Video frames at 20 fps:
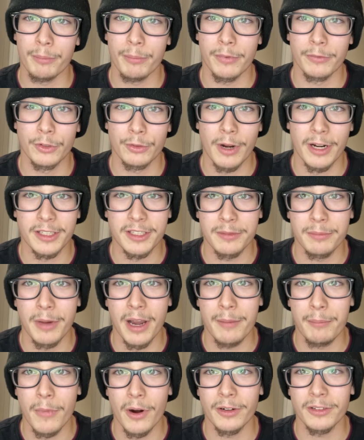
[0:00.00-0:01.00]
directed by
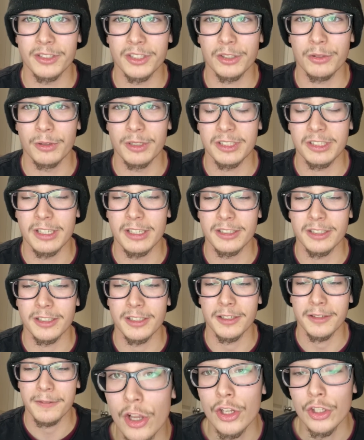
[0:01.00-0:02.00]
Martin
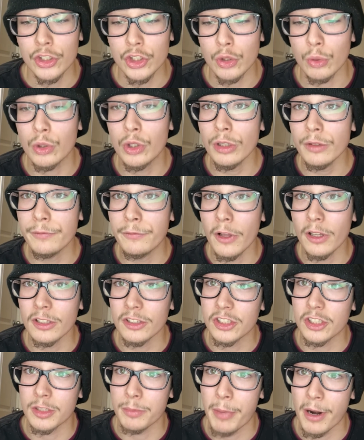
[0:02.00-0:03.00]
Scorsese. So
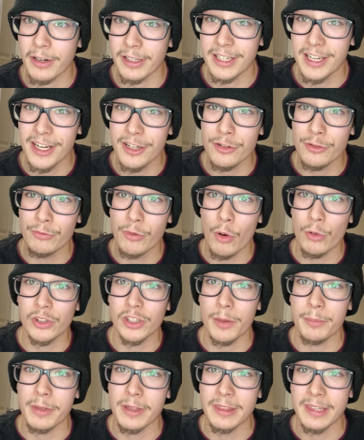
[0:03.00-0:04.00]
Goodfellas is about a kid who grows
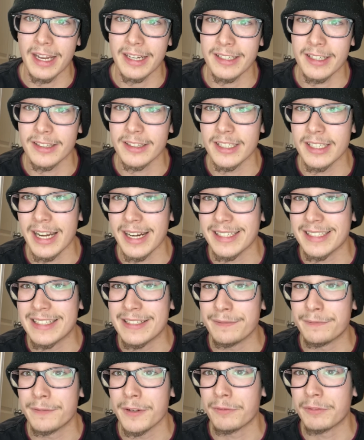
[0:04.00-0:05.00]
up in the
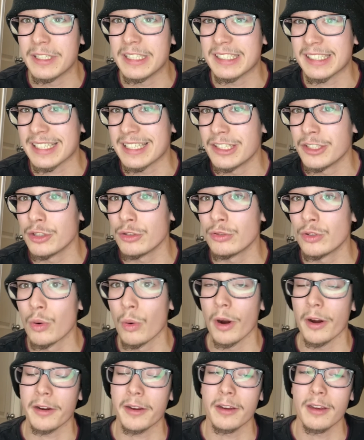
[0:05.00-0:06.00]
1950s in New
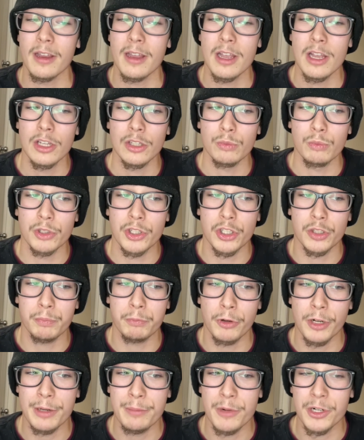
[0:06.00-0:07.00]
York, which is
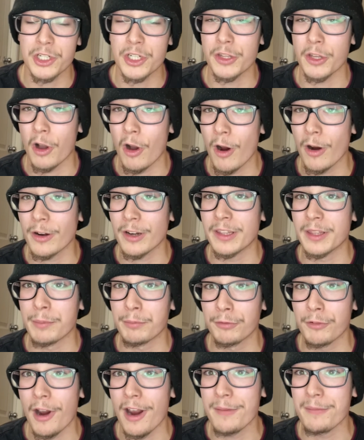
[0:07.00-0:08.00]
pretty much the heart and the
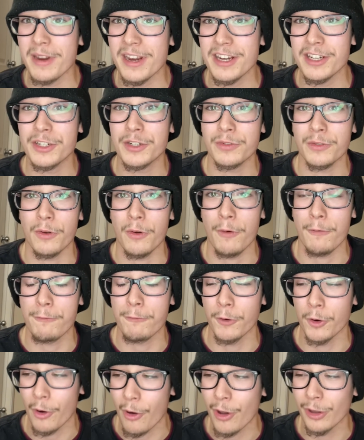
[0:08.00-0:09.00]
prime age
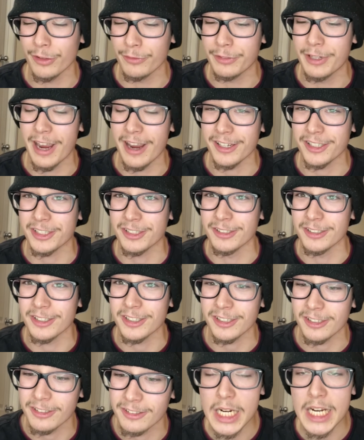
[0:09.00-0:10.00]
for all of gangsters.
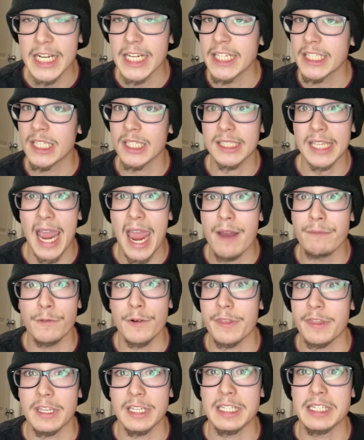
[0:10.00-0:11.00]
He does
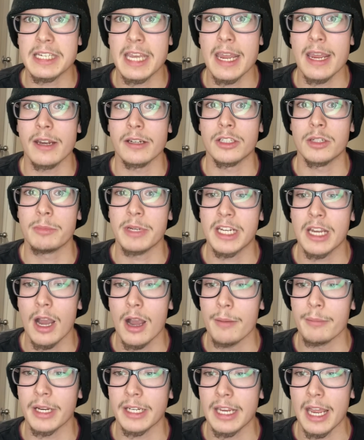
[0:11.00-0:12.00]
everything he can to
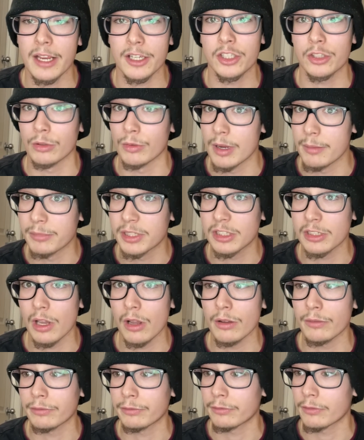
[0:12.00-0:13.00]
become a gangster
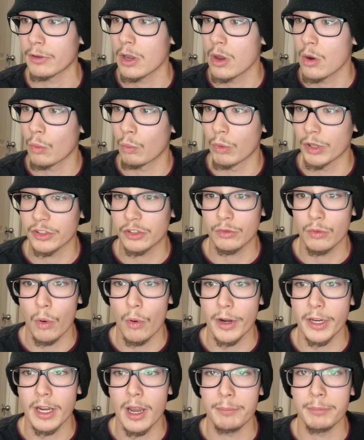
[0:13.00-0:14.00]
himself once
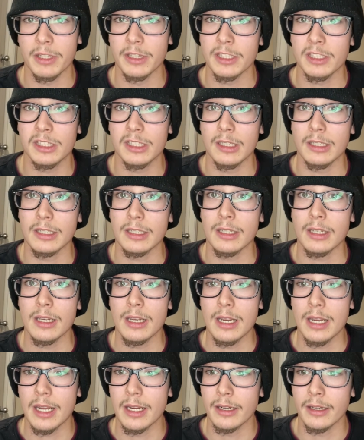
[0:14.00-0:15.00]
growing up in the city,
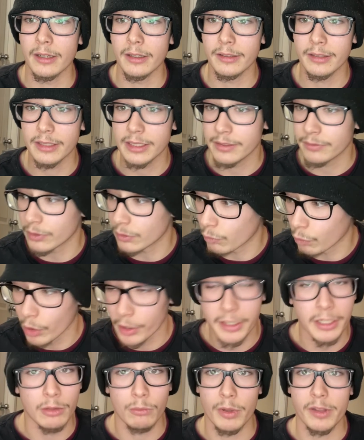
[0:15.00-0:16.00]
and even
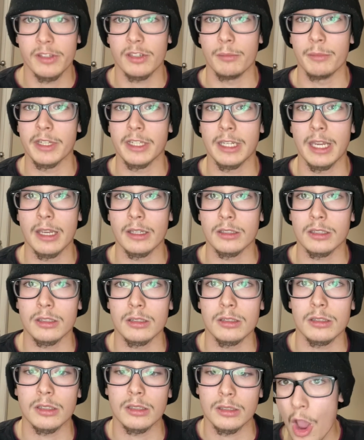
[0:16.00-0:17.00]
working with some of the
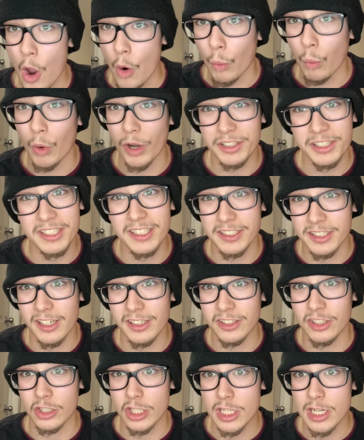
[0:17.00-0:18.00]
gangsters. Once he
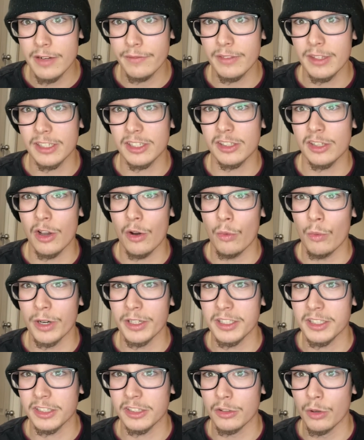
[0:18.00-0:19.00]
does achieve this, though, when
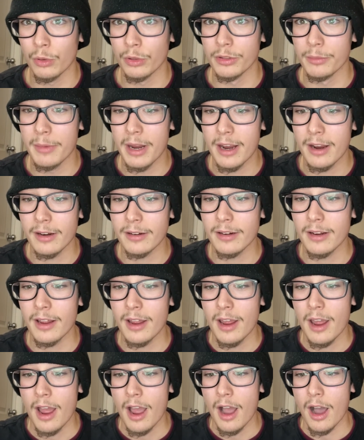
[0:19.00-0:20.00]
he's an older man,
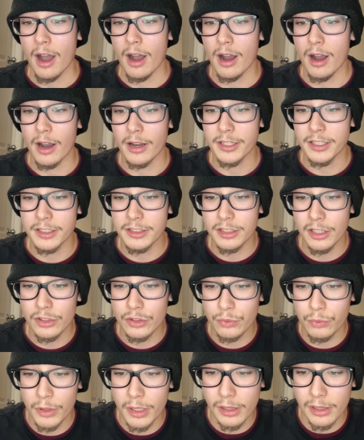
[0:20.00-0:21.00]
he does
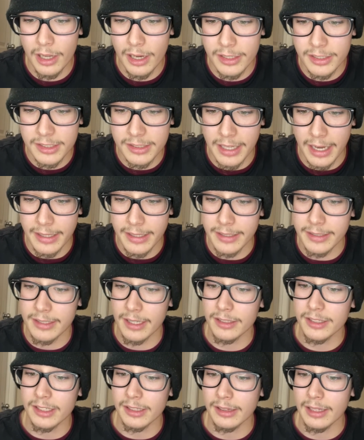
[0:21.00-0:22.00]
realize that it
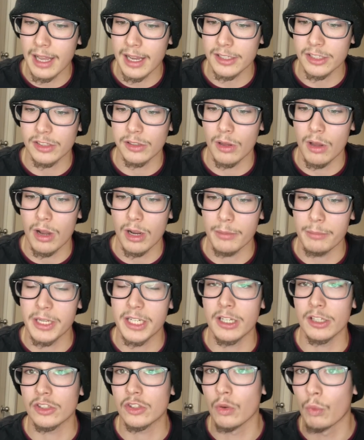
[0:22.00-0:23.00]
doesn't last long,
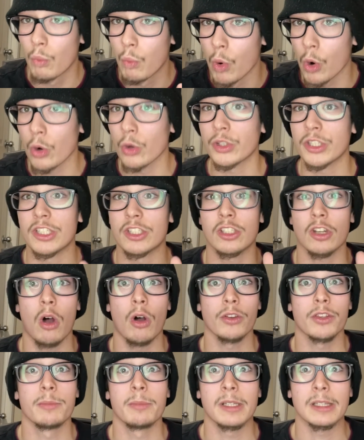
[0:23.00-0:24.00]
because the world is
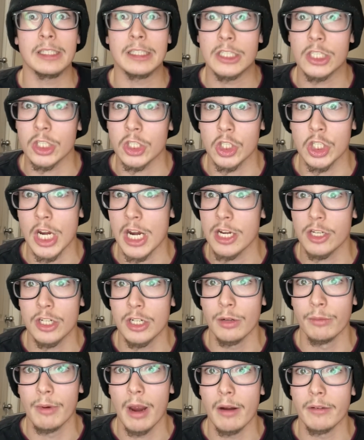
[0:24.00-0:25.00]
ultimately just changing
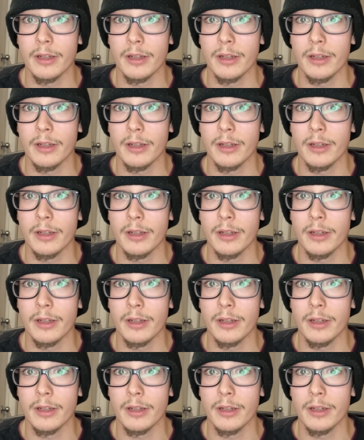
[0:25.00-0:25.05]
around